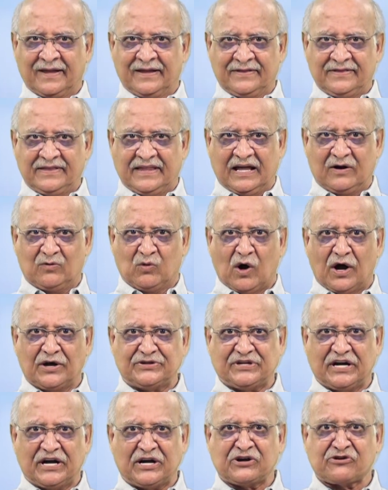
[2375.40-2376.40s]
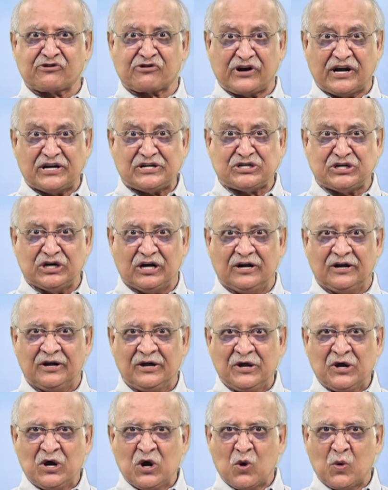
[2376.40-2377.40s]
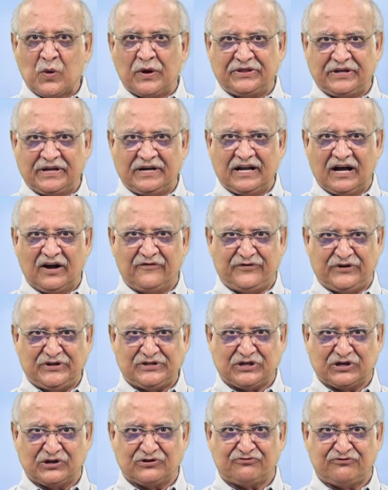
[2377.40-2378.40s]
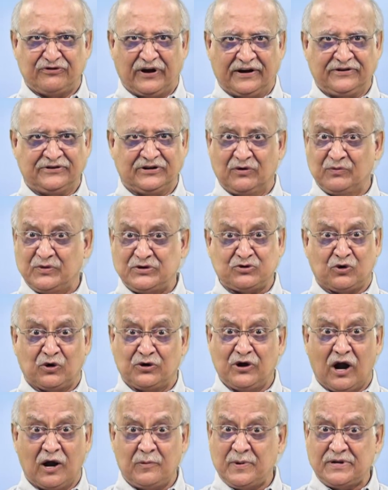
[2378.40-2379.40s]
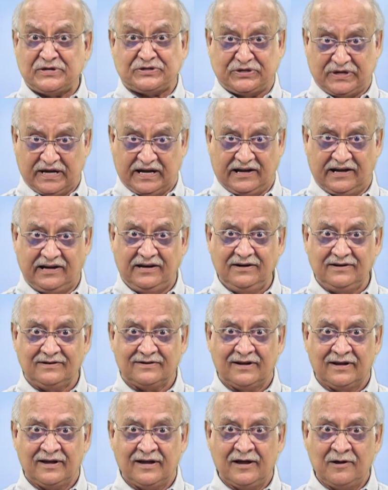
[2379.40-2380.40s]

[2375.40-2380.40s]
There was a treasure within Hafiz contractor which could not be seen,